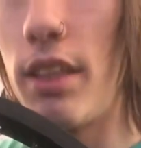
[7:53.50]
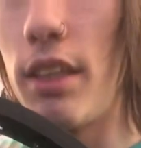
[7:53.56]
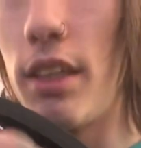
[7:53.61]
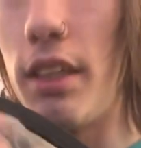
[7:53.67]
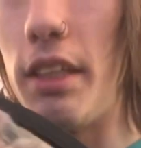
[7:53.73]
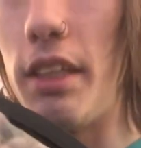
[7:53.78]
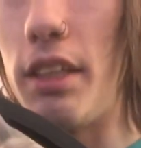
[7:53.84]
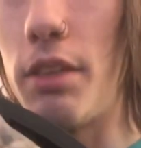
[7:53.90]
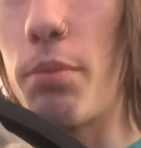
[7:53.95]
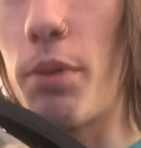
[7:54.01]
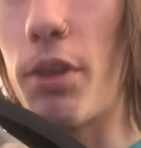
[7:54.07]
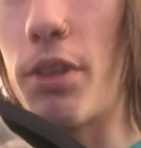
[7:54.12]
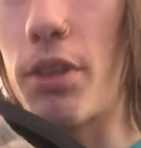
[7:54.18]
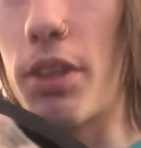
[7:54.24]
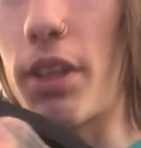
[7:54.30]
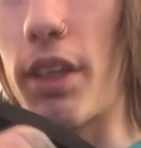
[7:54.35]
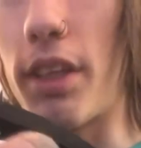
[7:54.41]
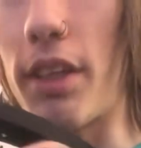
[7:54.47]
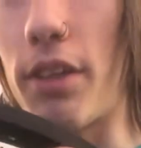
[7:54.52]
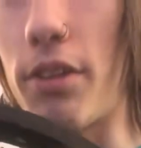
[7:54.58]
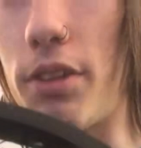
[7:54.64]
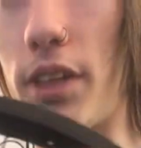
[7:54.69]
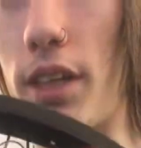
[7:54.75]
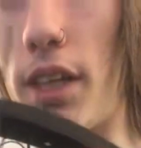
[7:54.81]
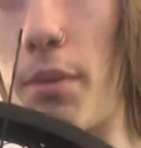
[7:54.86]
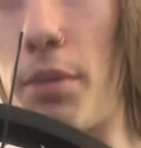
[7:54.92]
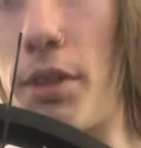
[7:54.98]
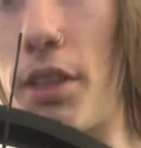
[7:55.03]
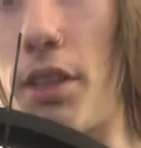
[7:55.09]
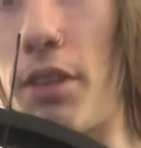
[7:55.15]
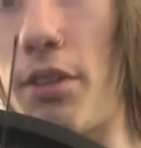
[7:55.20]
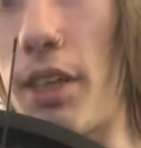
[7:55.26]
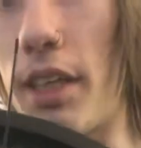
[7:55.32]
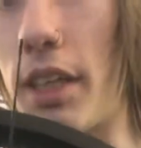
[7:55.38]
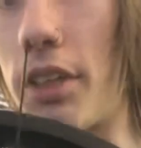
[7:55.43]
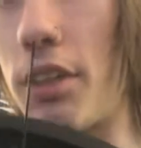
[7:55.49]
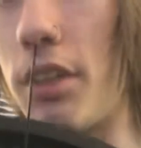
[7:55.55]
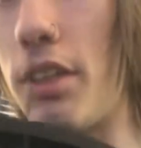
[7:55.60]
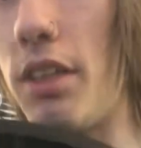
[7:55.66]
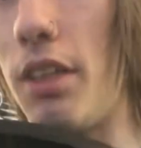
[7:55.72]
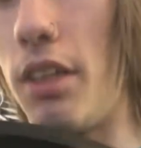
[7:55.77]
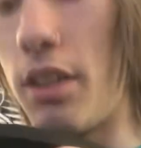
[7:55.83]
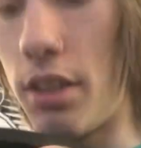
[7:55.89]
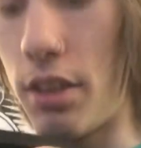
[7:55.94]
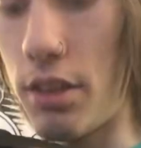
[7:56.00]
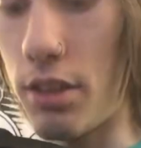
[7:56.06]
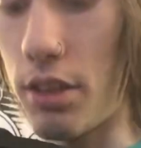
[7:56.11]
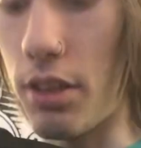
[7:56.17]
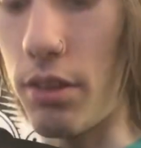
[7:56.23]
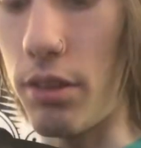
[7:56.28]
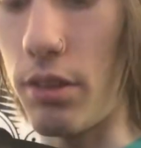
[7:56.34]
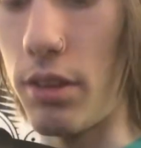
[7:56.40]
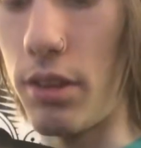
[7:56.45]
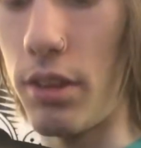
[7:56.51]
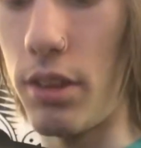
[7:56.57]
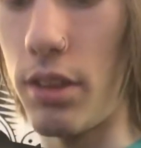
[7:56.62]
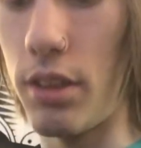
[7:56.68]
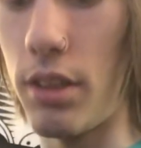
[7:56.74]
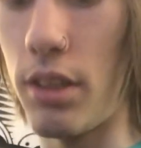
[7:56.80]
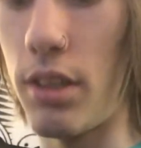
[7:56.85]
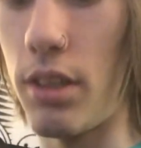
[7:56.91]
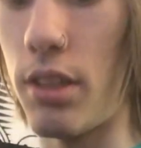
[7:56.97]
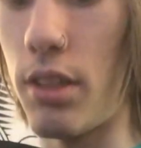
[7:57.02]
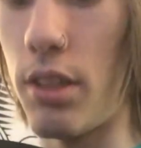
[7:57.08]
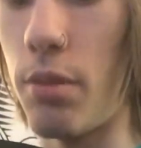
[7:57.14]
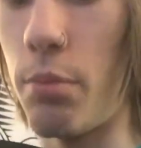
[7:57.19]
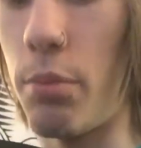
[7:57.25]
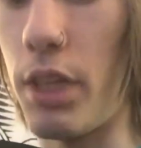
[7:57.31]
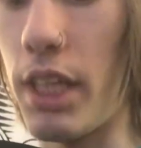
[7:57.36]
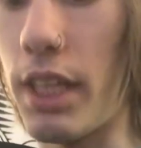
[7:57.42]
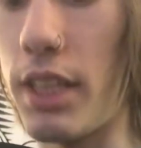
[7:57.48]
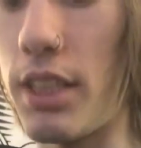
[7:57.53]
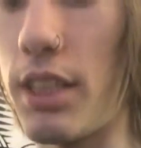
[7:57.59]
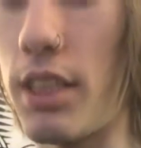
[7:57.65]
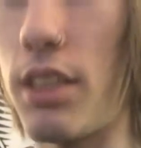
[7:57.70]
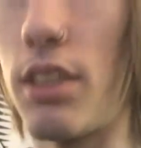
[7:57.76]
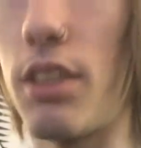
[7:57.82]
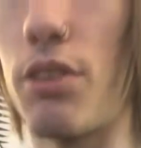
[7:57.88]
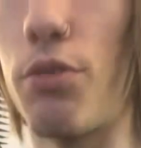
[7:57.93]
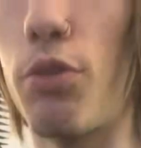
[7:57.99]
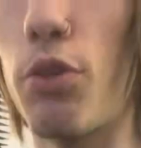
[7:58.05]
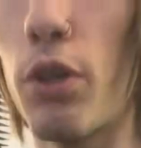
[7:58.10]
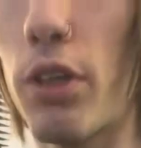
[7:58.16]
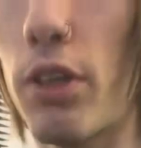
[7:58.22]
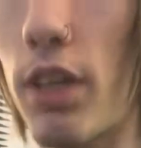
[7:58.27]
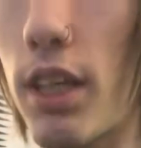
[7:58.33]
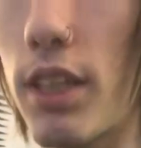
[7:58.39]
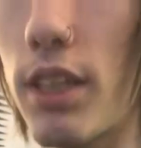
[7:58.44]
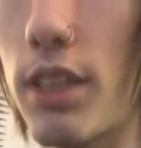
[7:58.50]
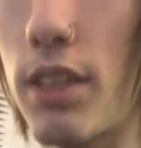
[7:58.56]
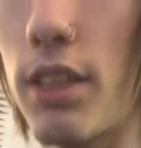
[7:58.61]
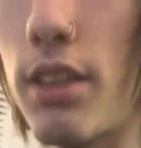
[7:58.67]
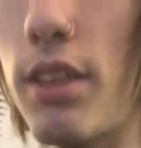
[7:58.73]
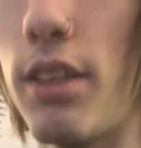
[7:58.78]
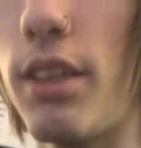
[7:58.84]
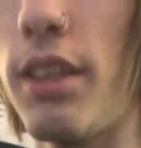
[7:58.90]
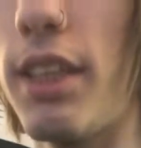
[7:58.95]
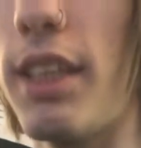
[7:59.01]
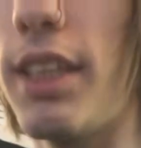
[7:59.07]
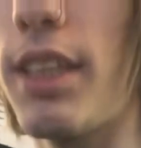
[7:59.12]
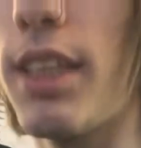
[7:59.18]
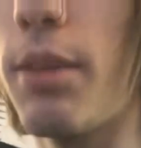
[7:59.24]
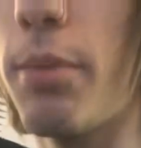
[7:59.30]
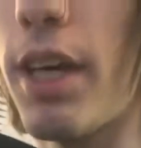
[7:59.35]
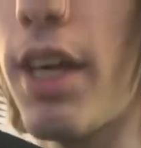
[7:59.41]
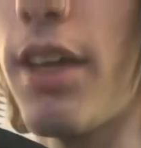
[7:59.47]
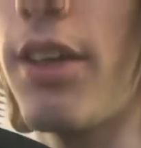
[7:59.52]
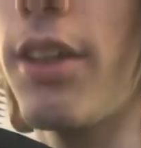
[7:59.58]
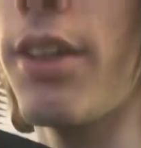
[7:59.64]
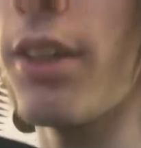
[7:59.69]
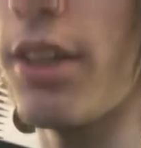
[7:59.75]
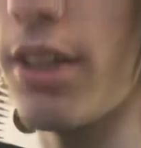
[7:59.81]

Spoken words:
These spokes are going to go in the opposite direction. So because this is a 4-cross lacing pattern,